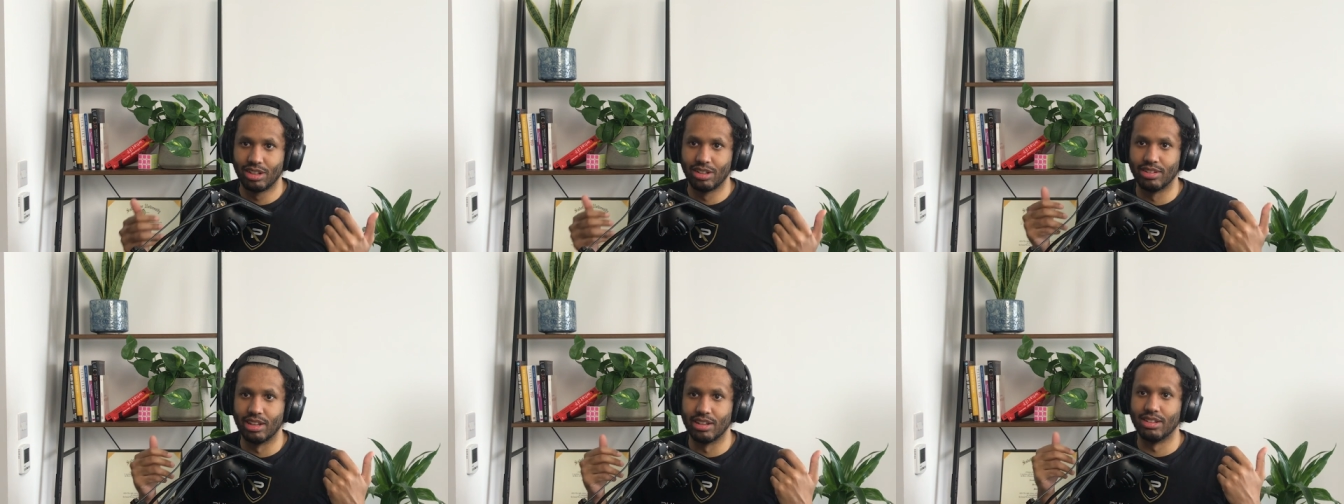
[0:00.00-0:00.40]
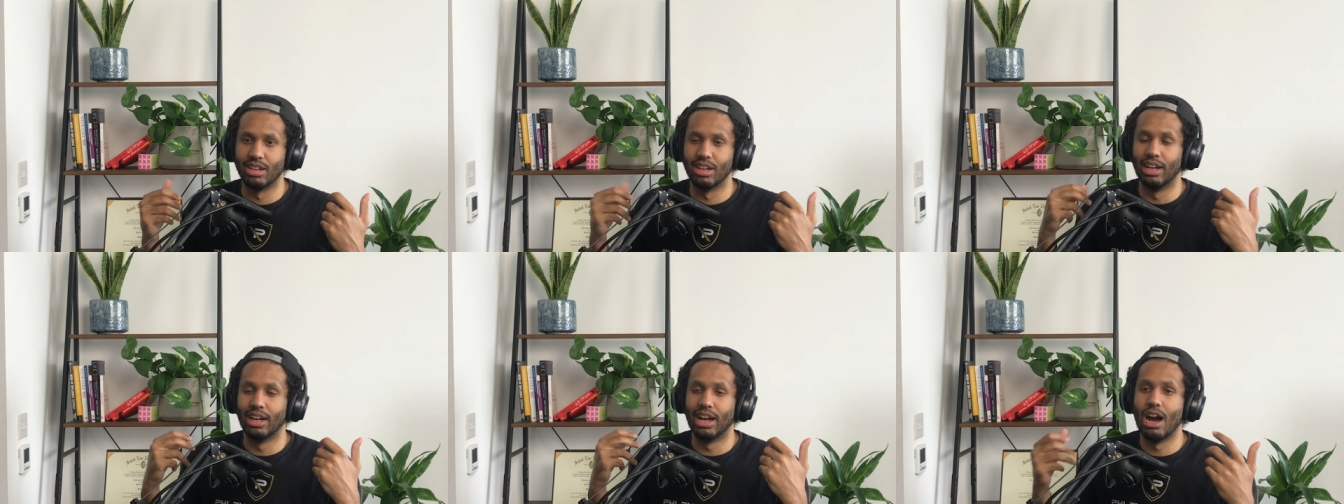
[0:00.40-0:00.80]
because they're
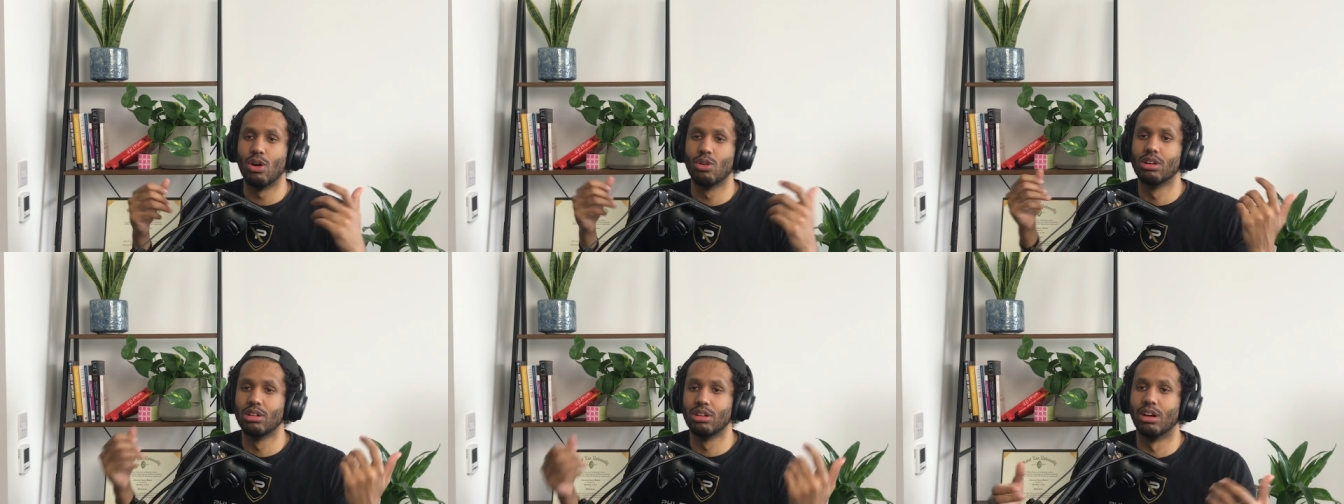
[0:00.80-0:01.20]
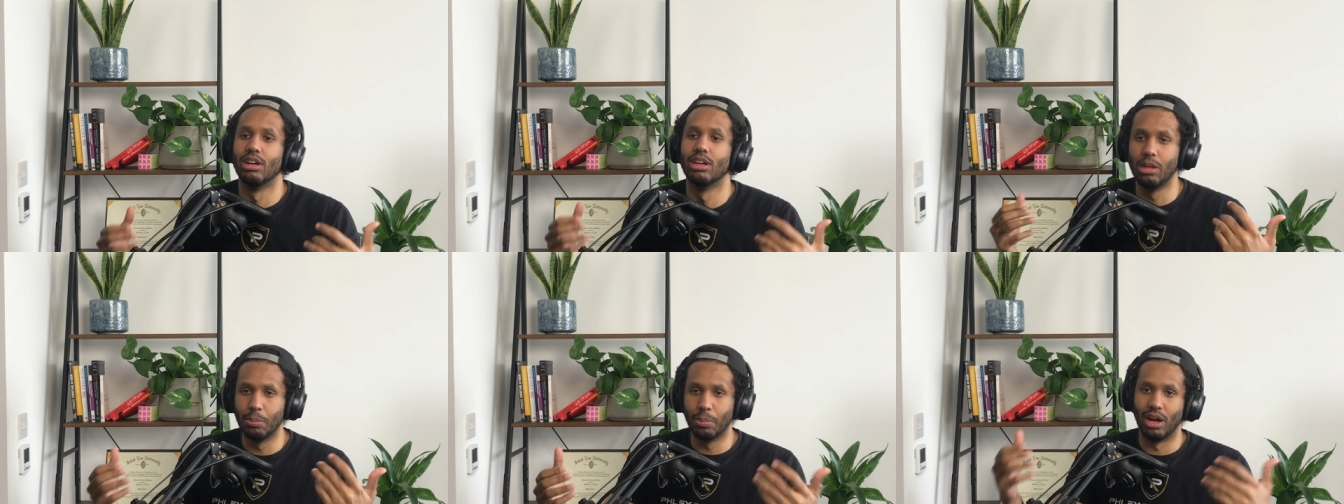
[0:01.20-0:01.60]
saying, how could
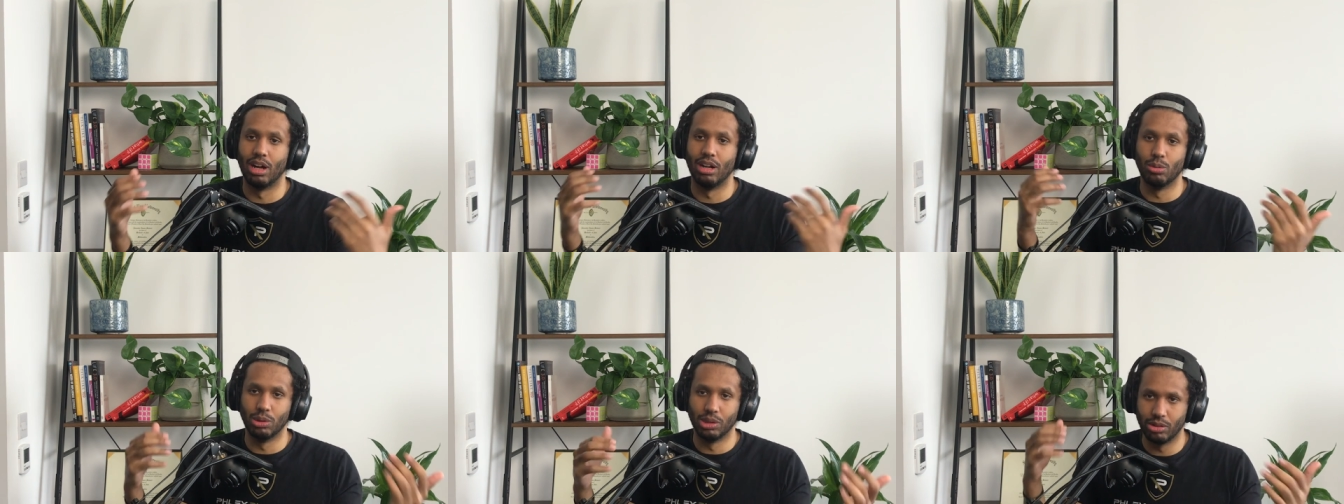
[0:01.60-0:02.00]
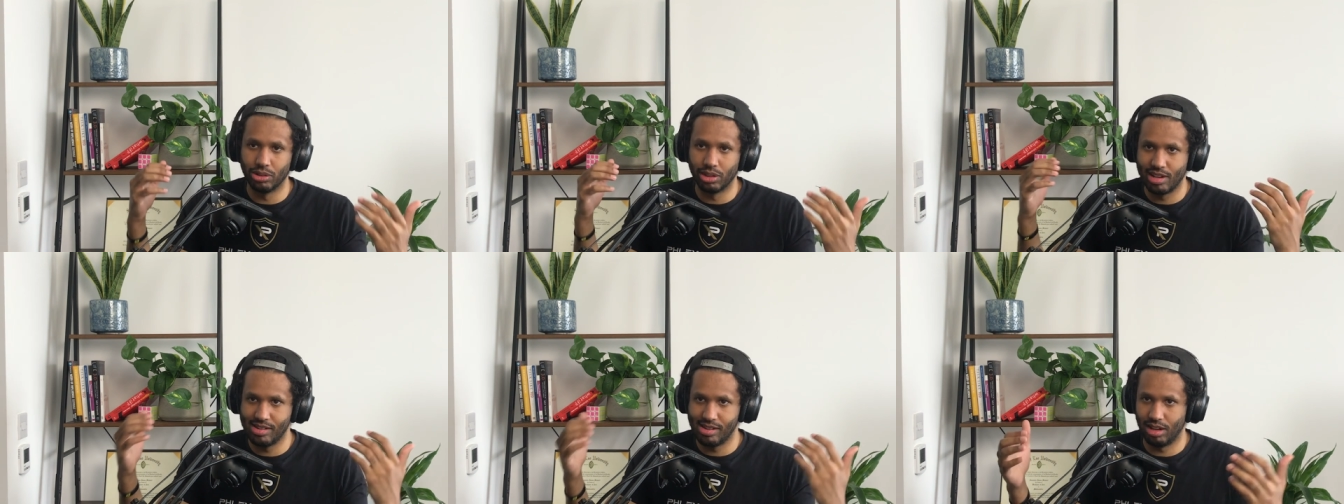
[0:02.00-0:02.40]
Nike partner with Lil
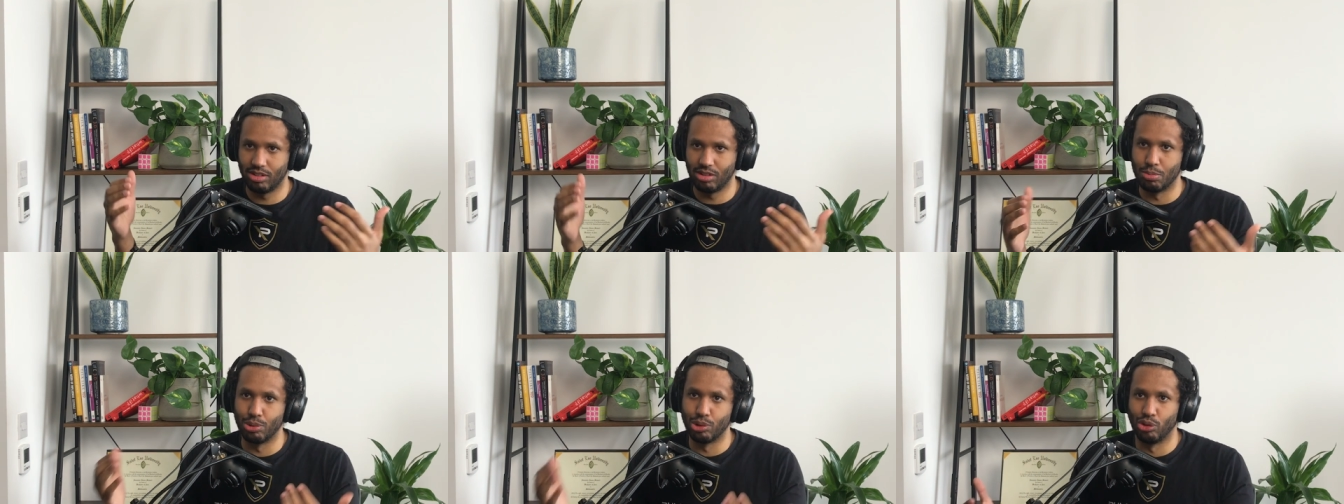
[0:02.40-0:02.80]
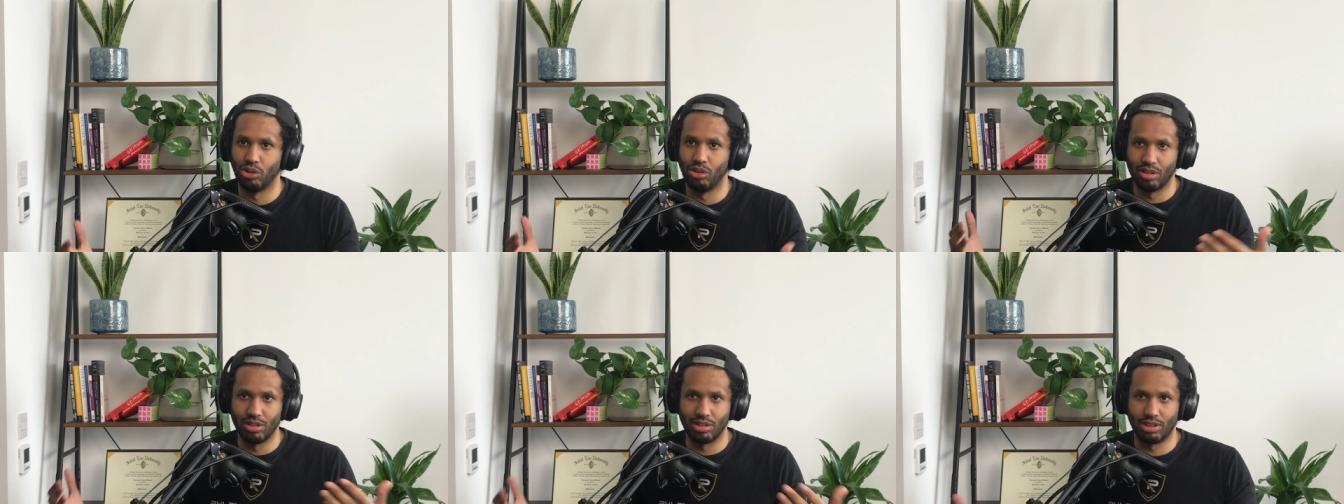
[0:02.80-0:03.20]
Nas X in
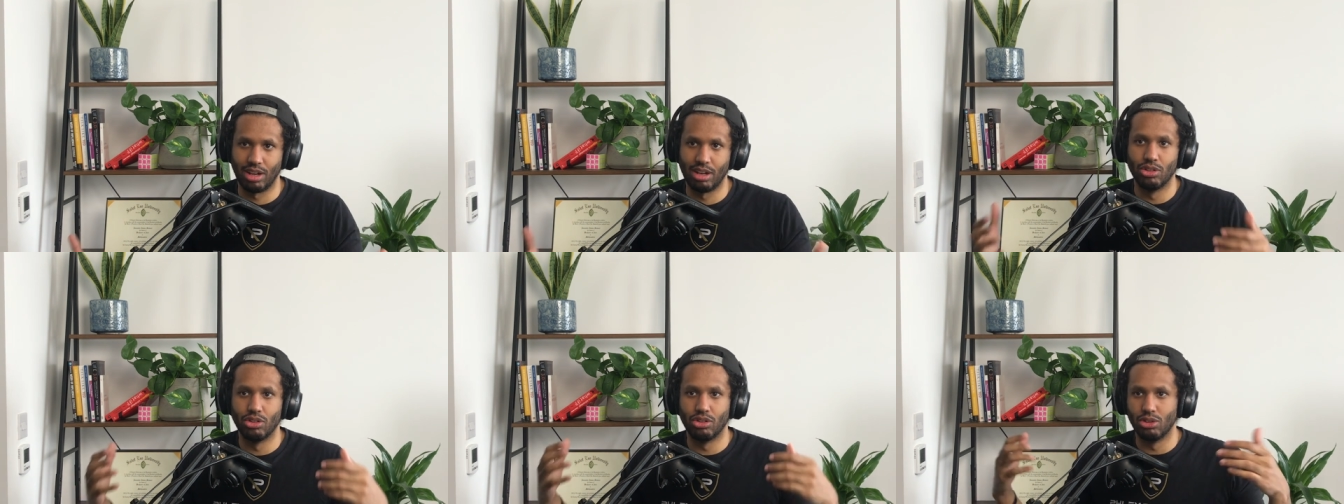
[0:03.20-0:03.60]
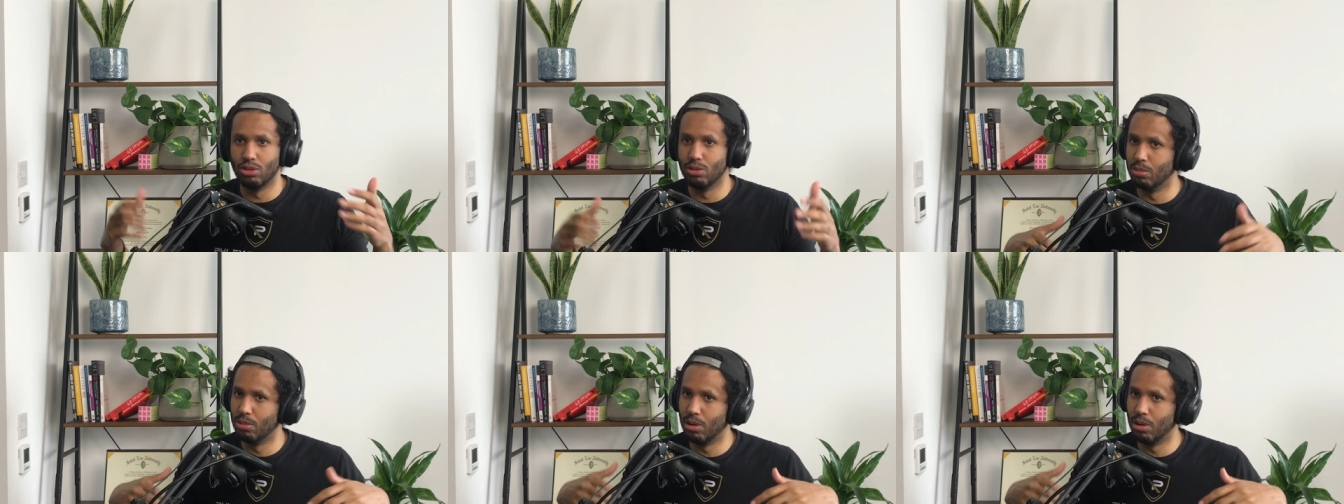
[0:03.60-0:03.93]
producing the Satan shoe?